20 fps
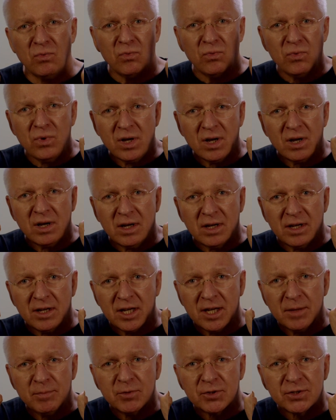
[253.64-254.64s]
We are
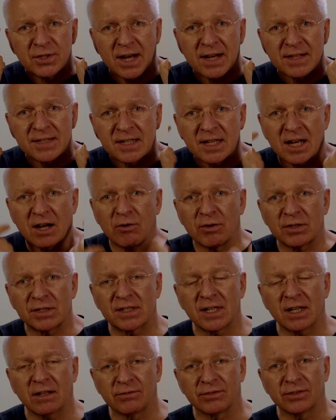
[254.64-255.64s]
hypnotizing
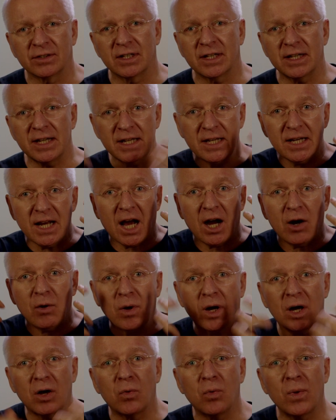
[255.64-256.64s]
ourselves in
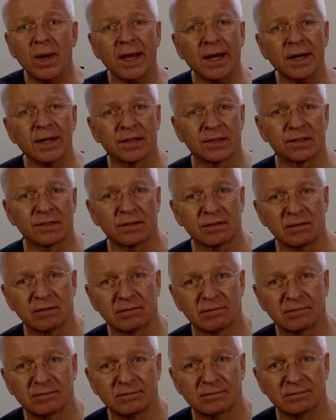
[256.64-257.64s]
our awareness.
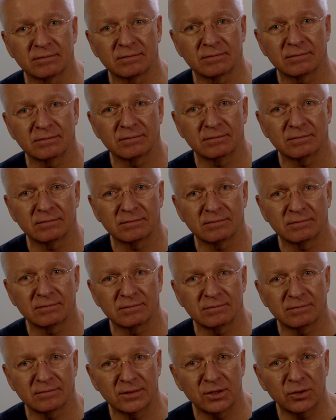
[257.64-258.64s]

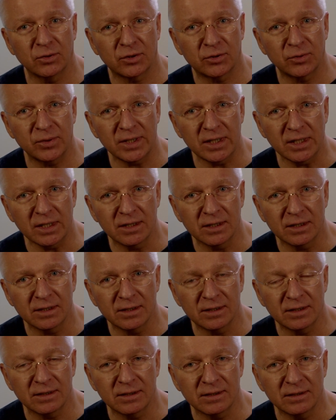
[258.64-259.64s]
You agree?
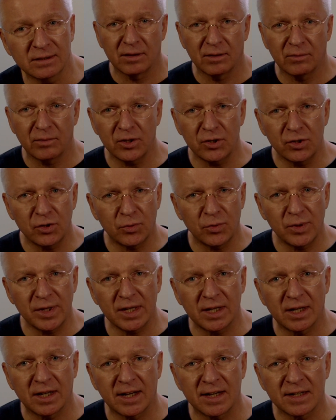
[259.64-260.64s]
When you
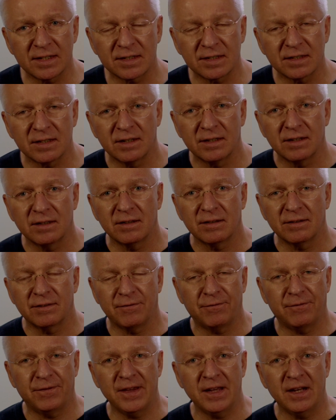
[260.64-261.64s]
realize the
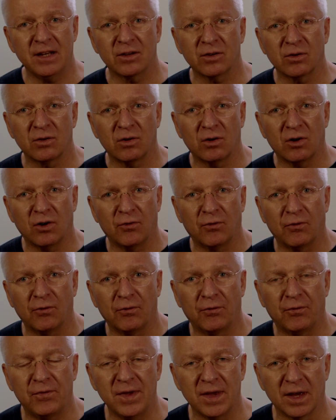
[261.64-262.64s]
feeling of
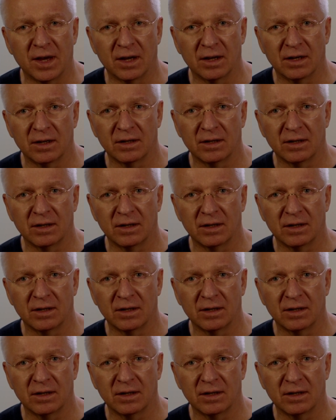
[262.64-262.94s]
fear,